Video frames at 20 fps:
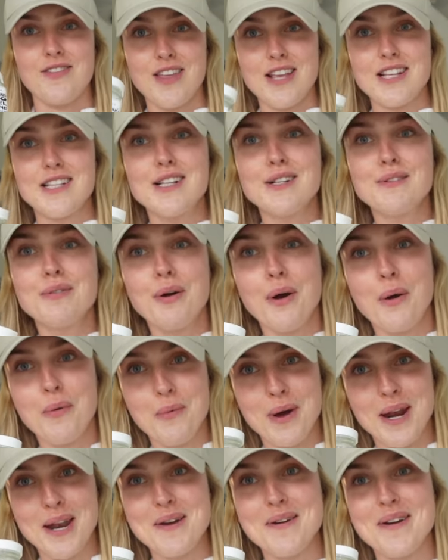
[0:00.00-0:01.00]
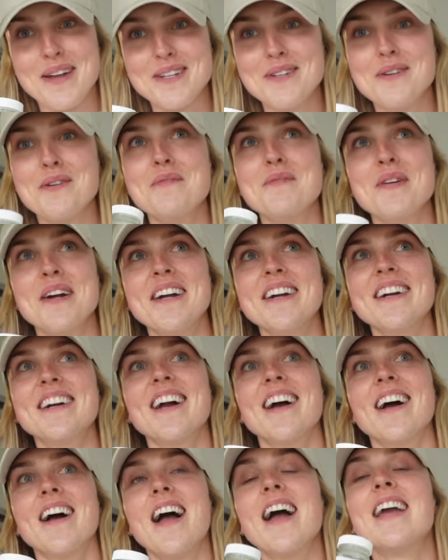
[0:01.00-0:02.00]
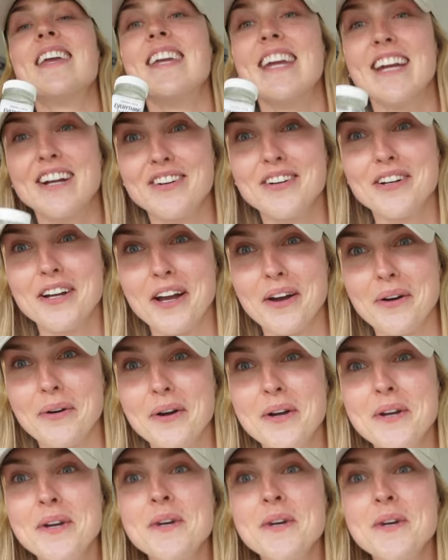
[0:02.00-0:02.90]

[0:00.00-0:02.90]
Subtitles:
This is from when I went to America a year ago.